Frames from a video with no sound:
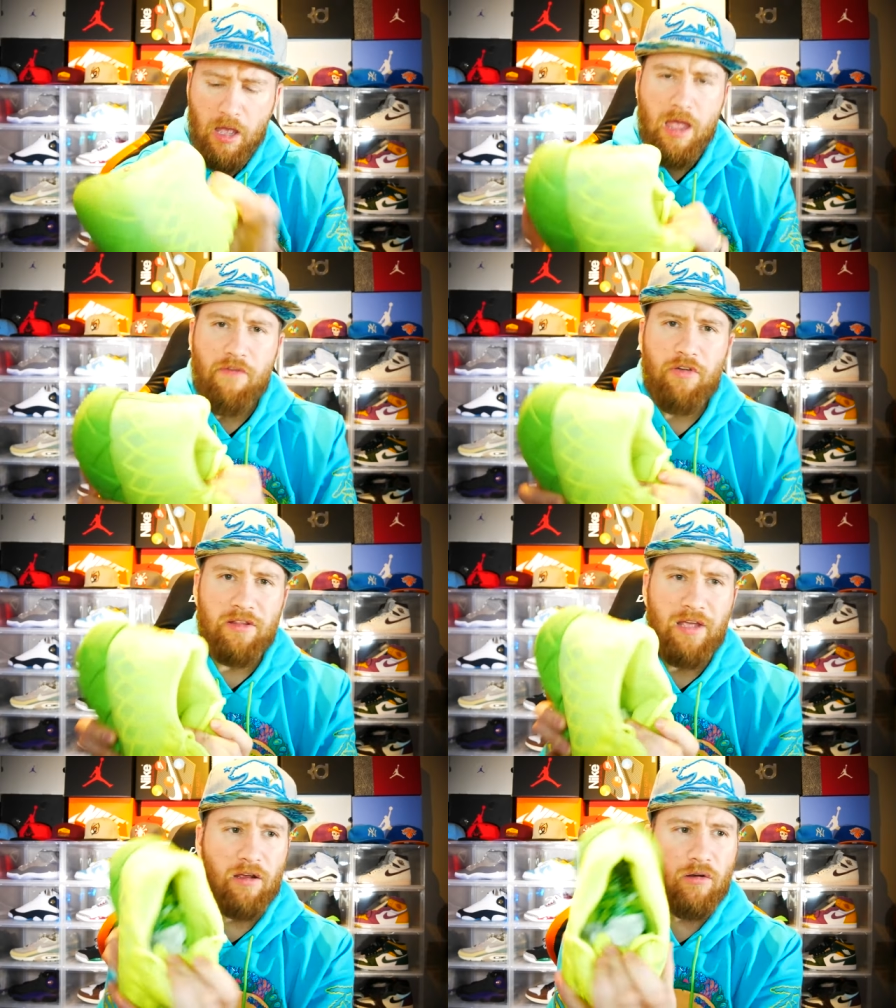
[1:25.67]
If you
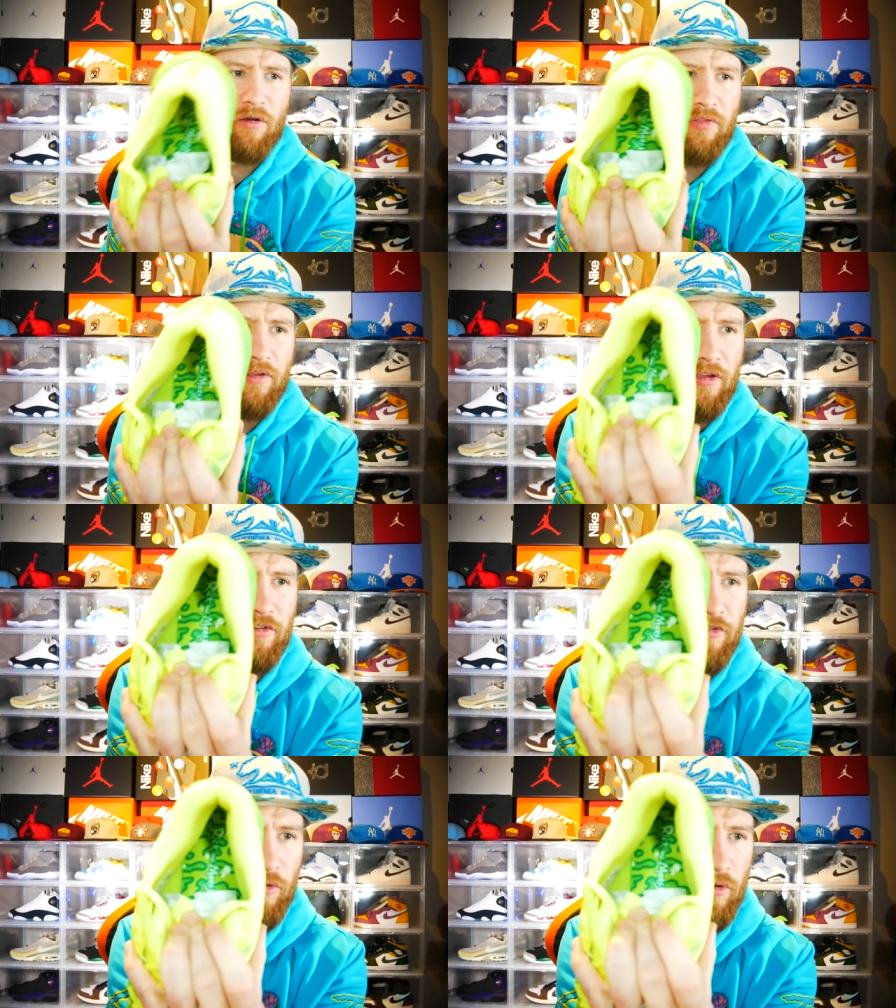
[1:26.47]
could take a look at the
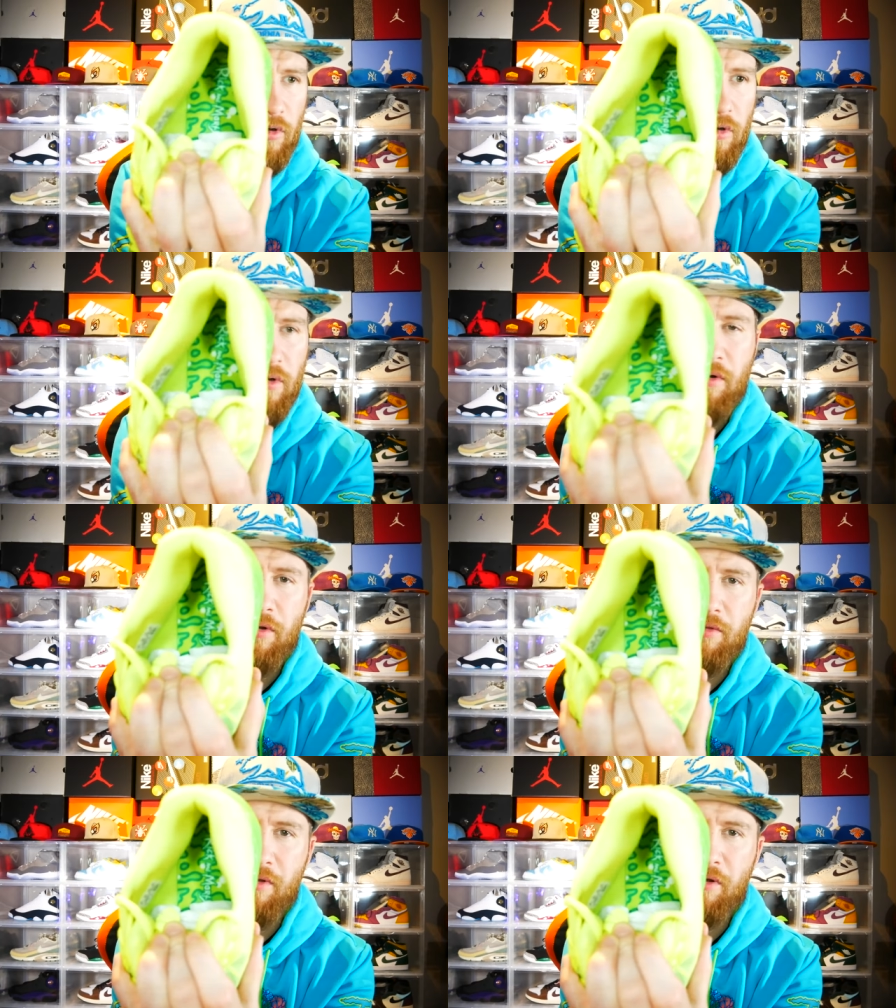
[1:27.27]
insole,
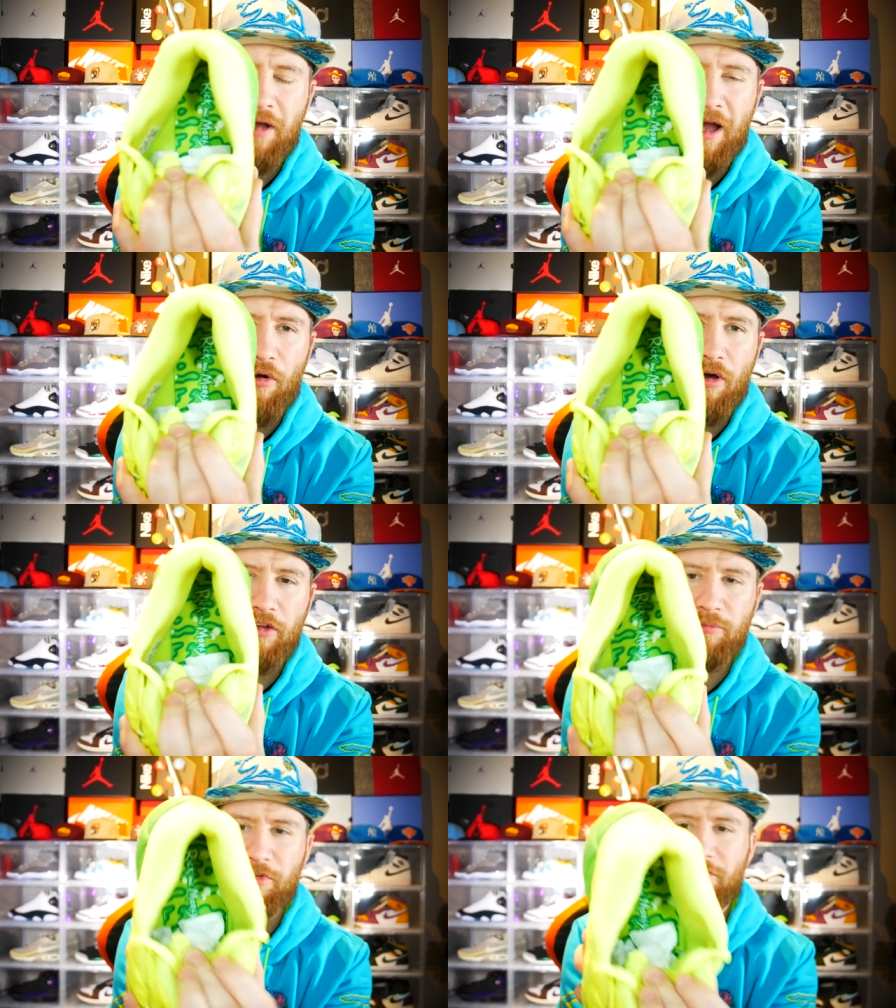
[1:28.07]
how awesome